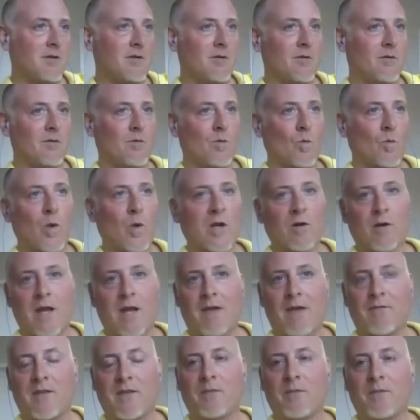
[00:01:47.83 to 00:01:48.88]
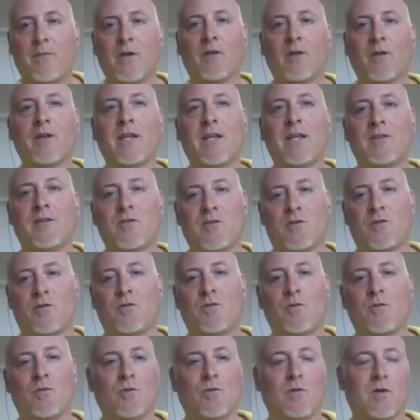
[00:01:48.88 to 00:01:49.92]
we don't have the ability
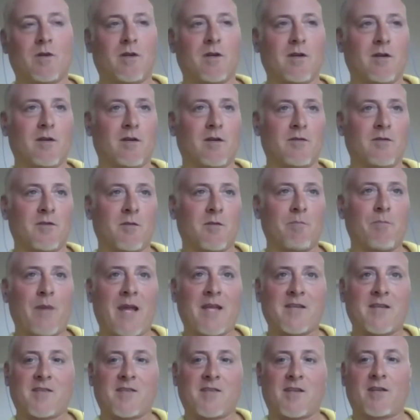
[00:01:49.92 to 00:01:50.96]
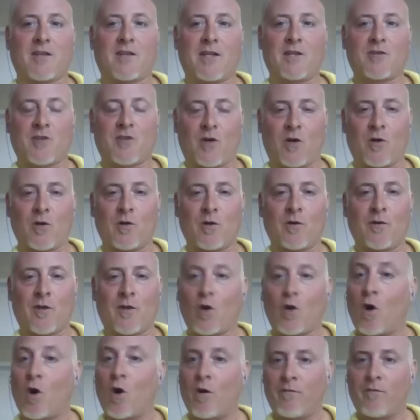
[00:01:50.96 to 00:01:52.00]
to basically turn the
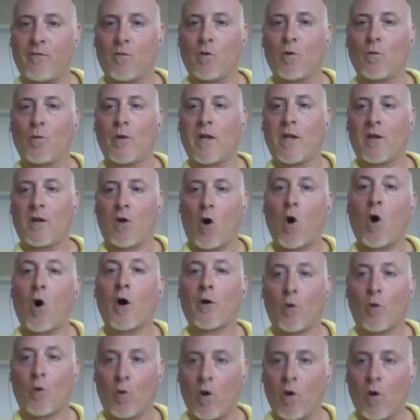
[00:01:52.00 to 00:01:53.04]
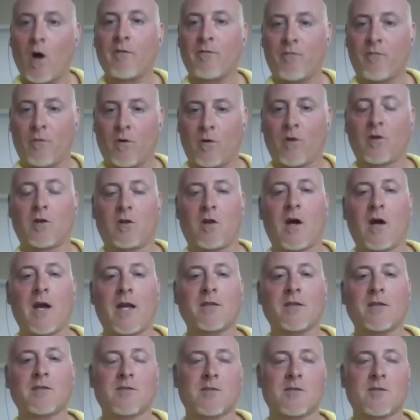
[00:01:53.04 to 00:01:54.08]
call forwarding on or off for our
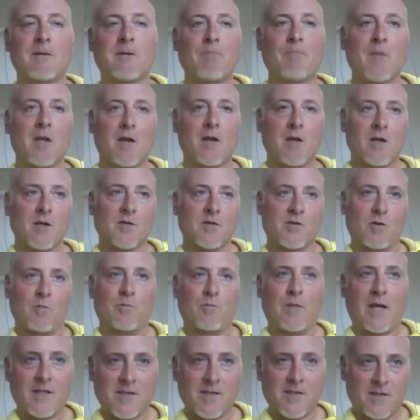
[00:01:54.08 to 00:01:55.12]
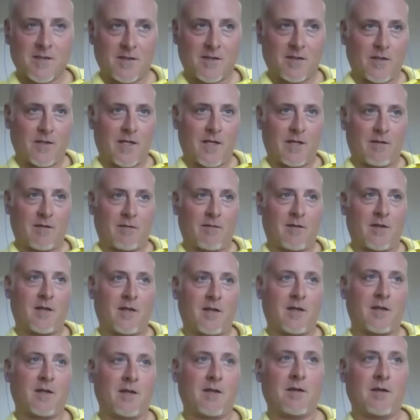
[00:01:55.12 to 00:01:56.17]
clients. So
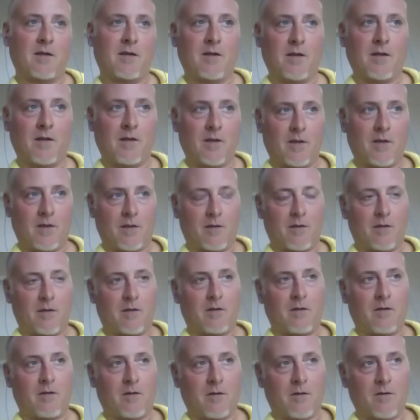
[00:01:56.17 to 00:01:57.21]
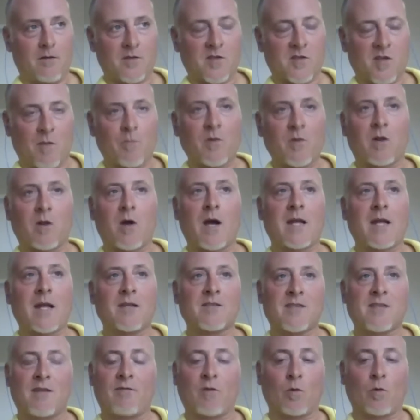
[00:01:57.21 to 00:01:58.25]
basically some clients
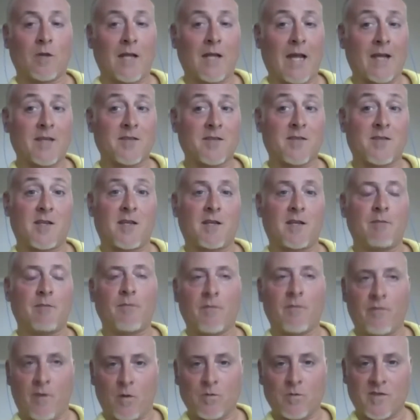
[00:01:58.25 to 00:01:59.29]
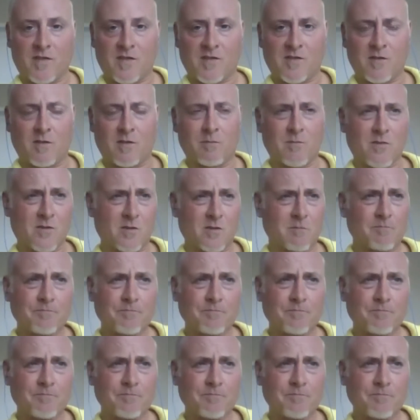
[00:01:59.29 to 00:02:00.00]
have old legacy phone systems,